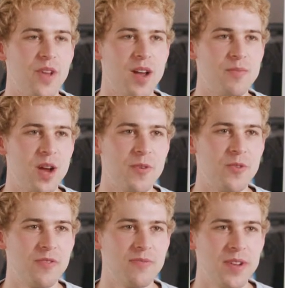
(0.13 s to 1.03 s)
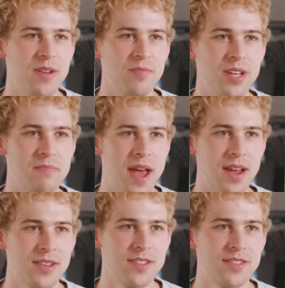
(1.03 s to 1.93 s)
I'm Tommy Dorfman. I'm playing
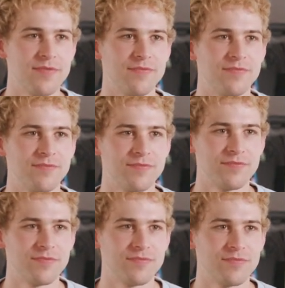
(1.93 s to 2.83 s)
Max. Max is an